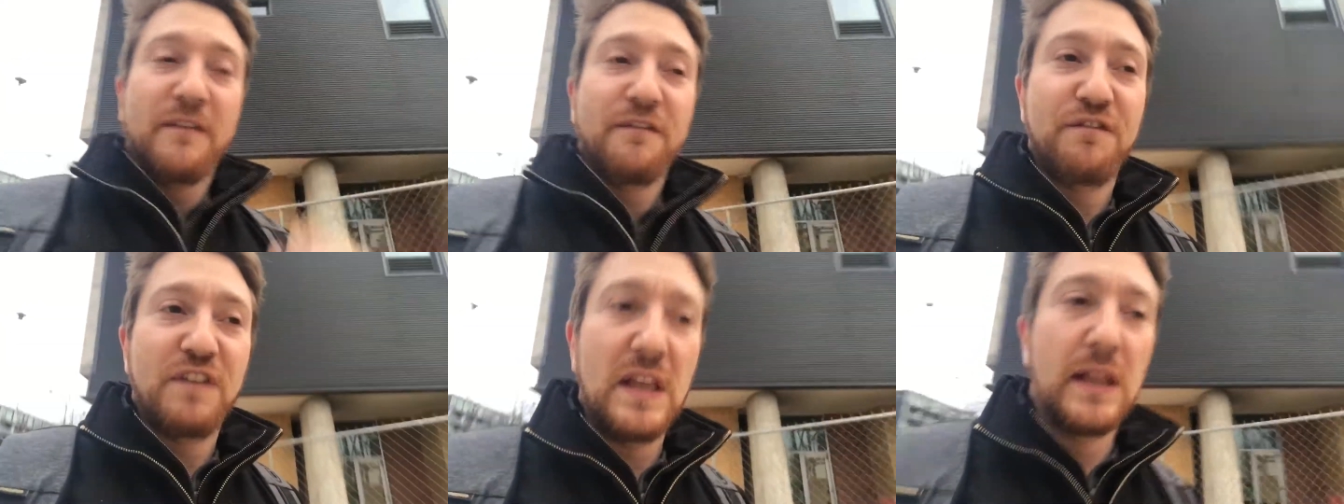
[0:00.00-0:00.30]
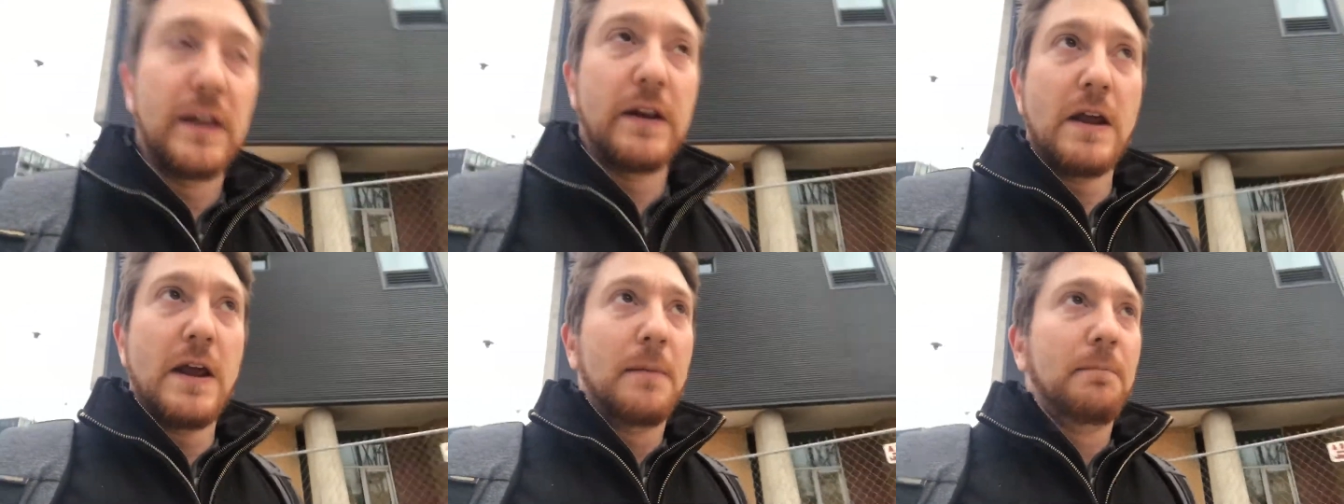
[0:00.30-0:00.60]

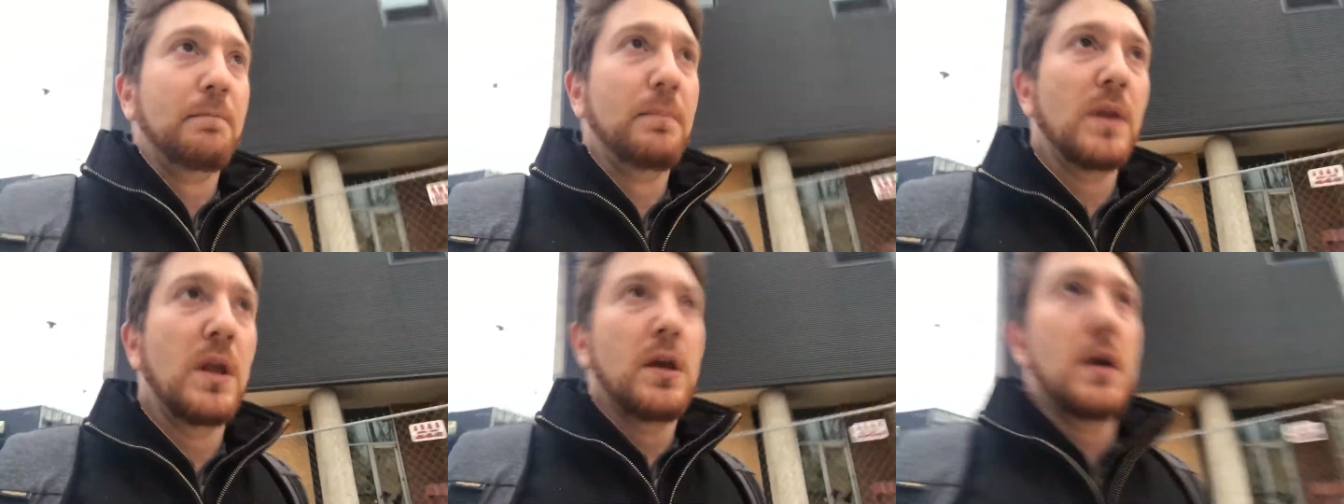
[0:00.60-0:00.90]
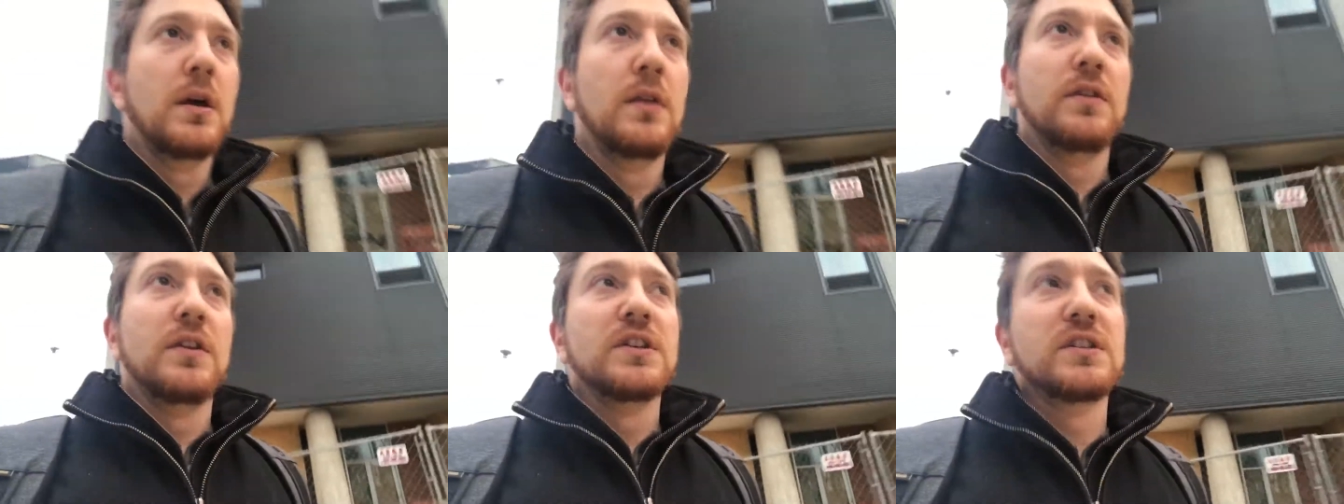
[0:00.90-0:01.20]
Feeling it
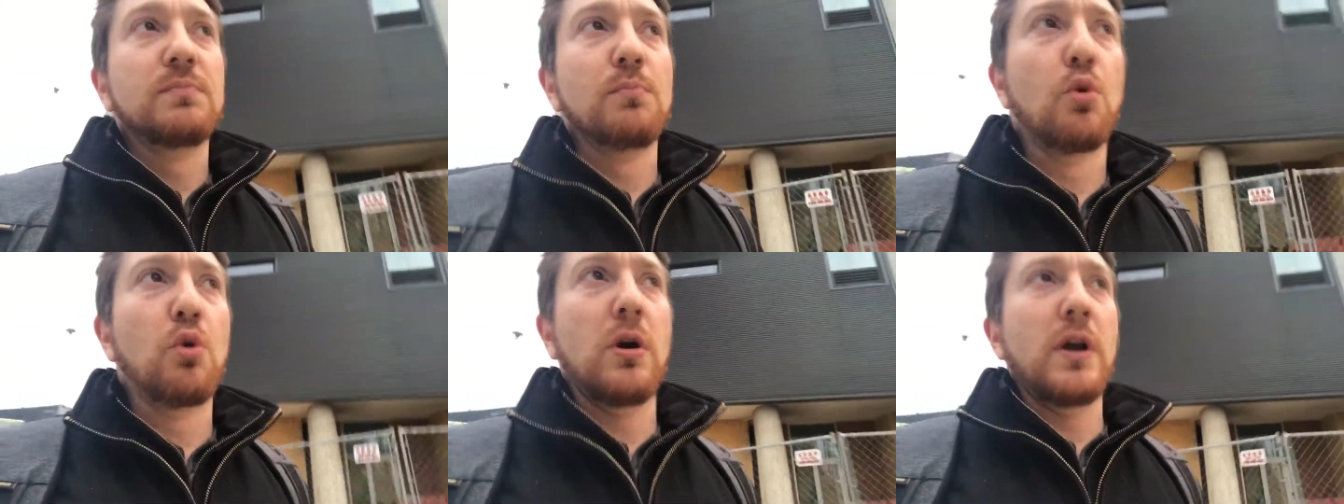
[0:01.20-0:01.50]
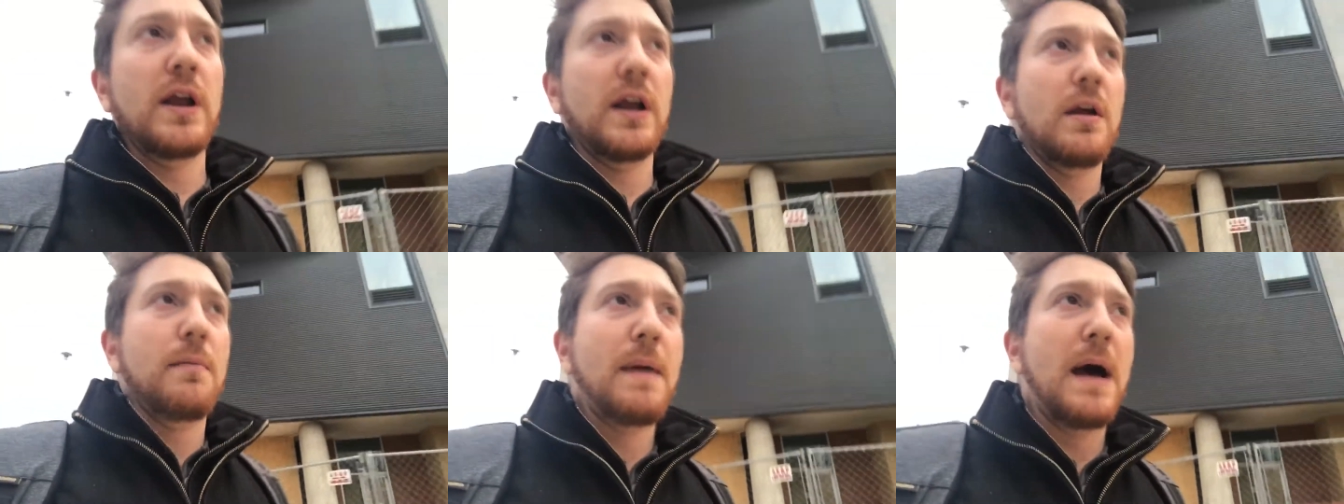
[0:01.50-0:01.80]
this
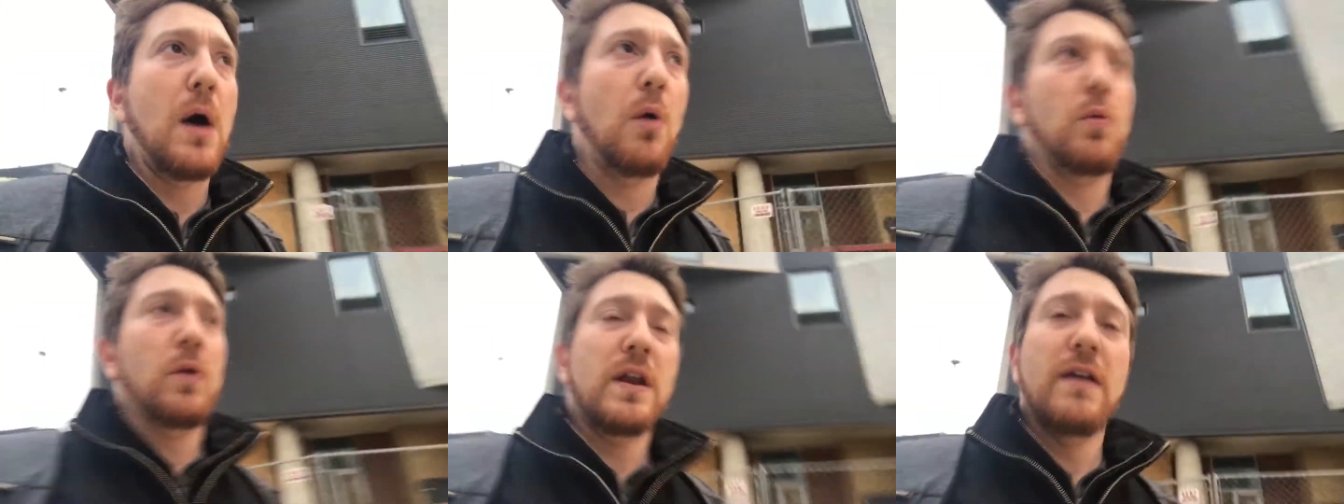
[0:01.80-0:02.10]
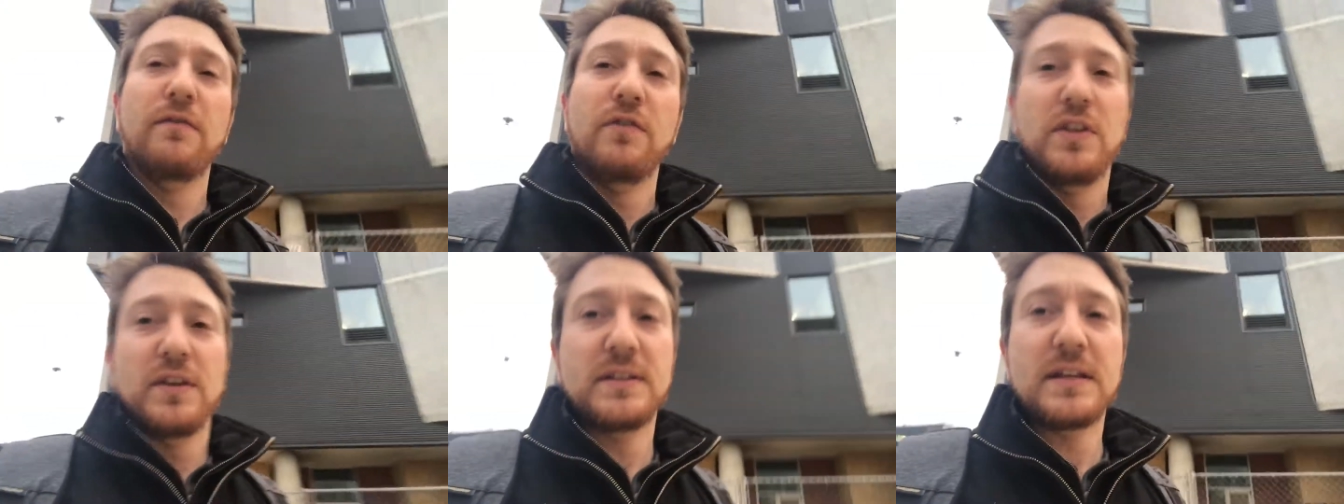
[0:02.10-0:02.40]
morning about
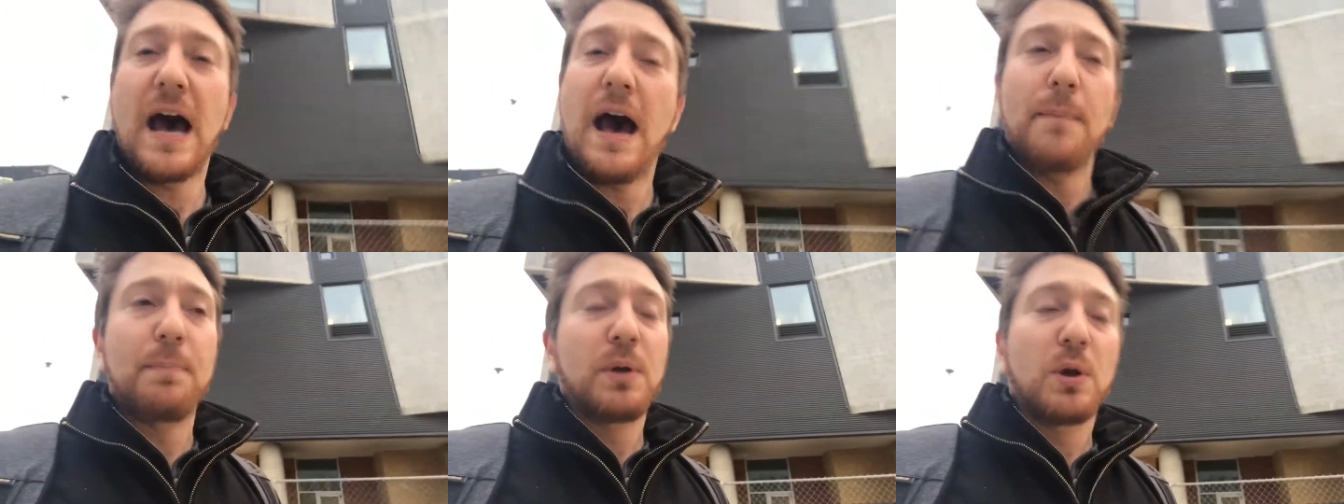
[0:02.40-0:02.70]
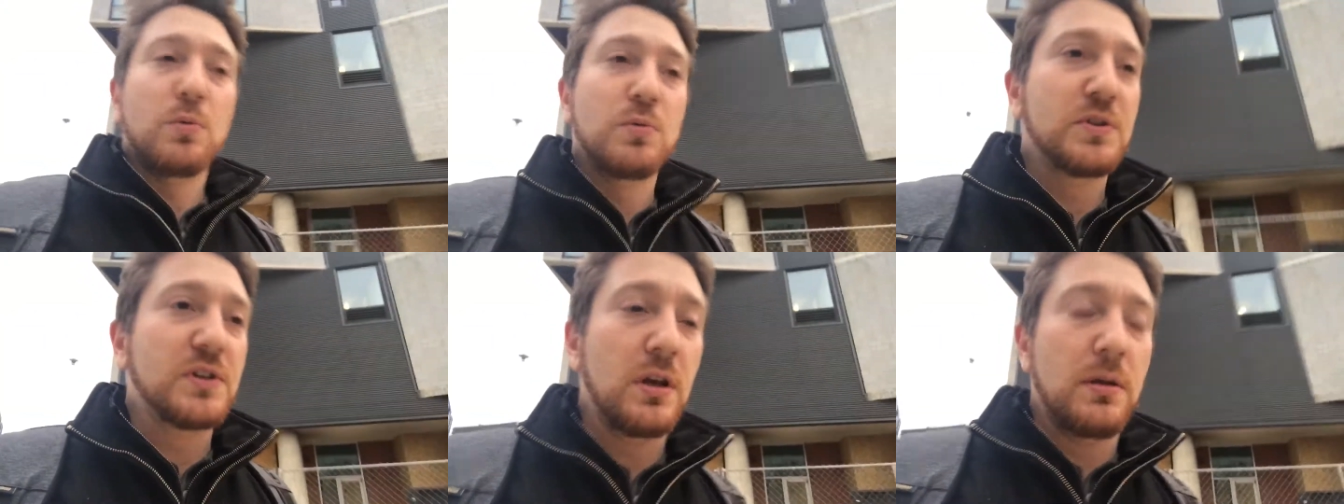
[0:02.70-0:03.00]
whatever the
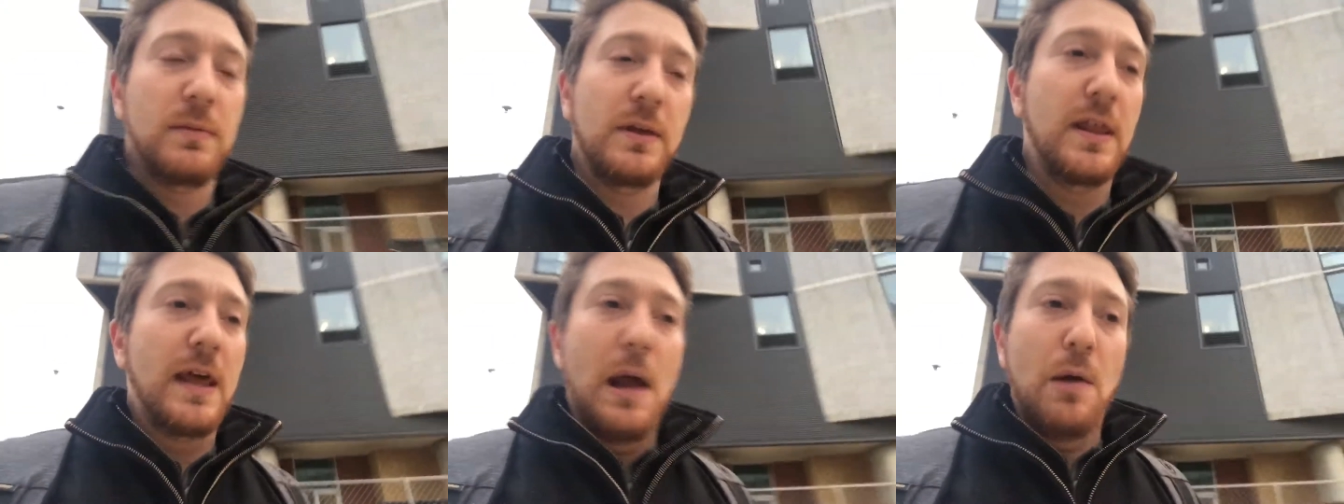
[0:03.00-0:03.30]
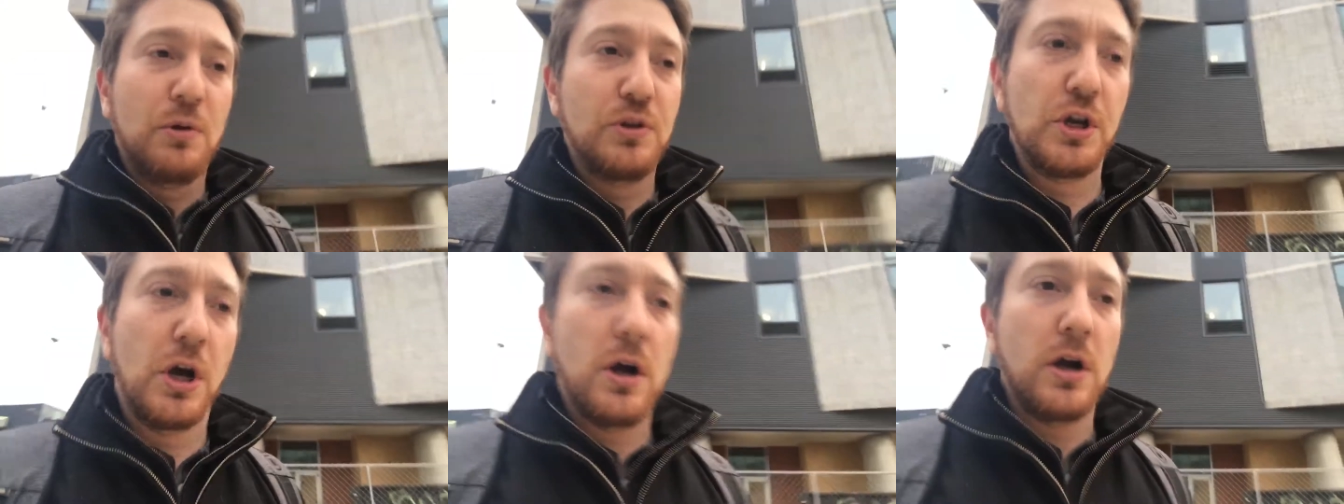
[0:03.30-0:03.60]
topic was going to be that
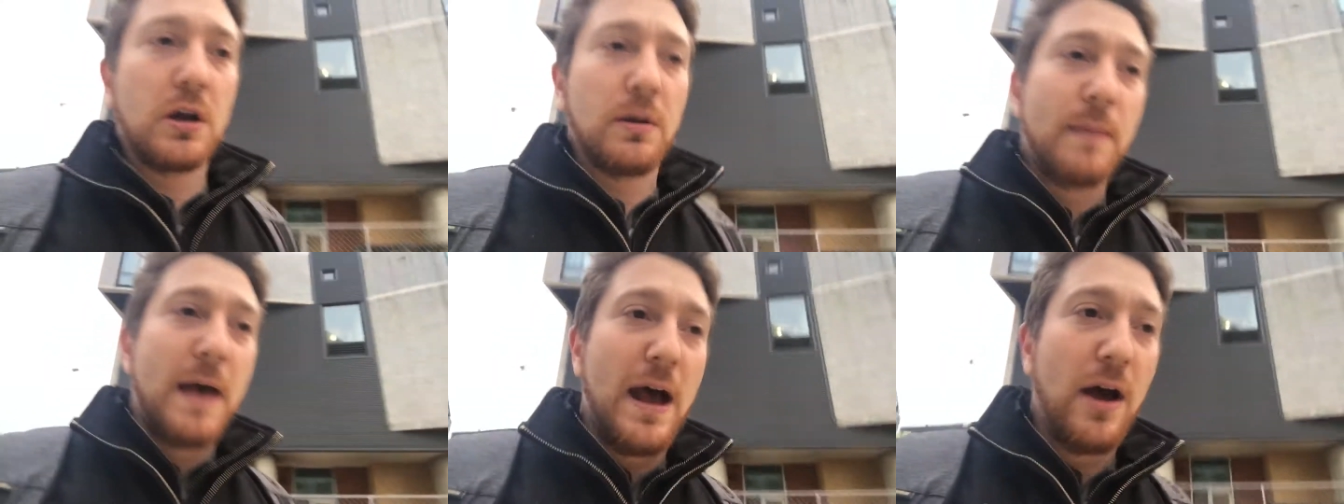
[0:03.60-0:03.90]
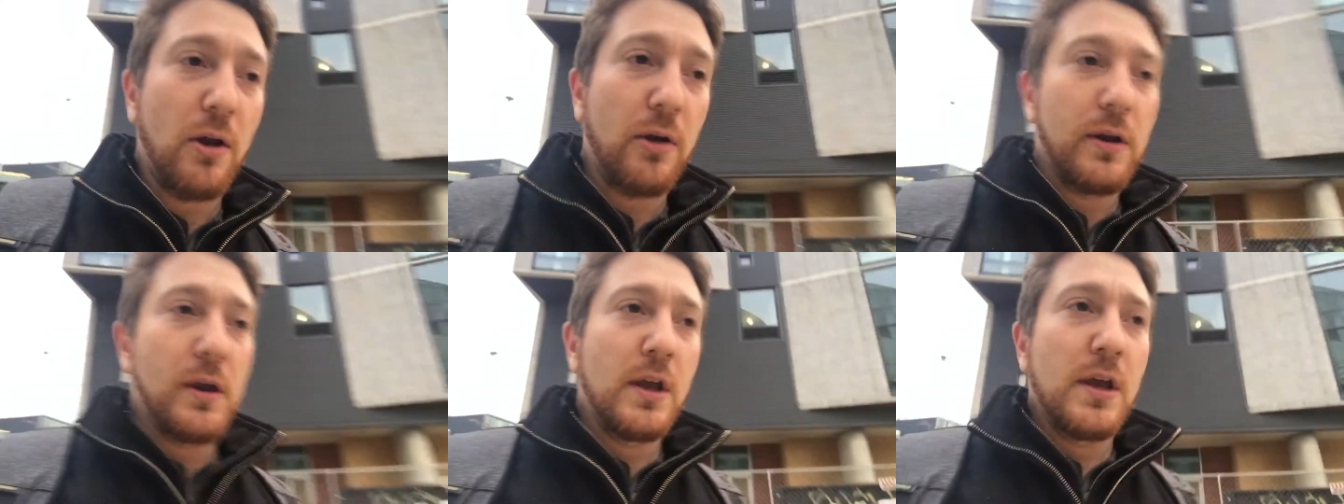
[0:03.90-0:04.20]
I would talk
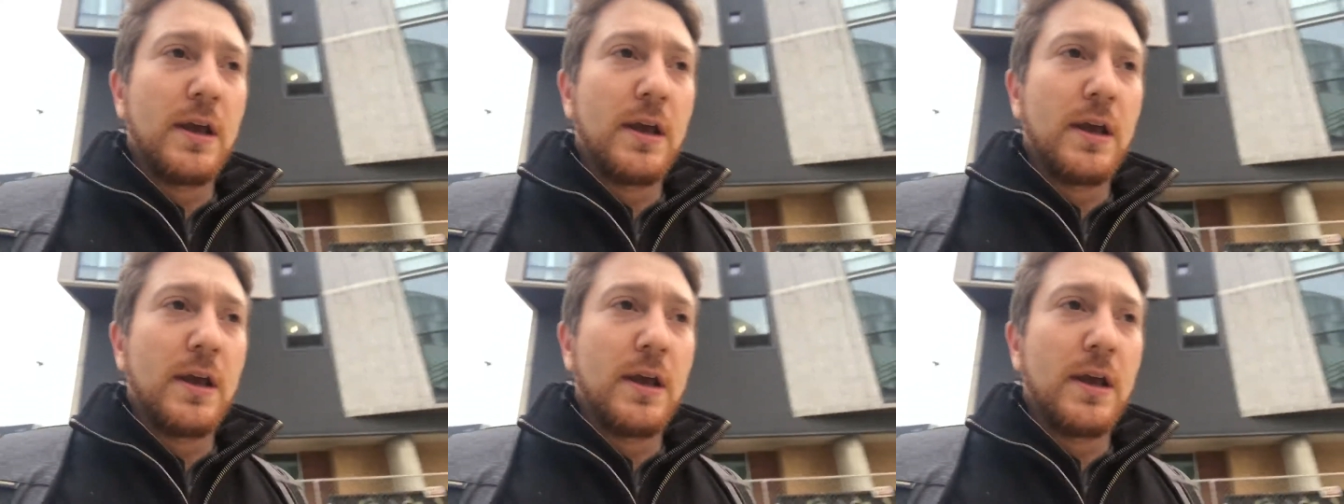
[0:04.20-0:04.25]
about.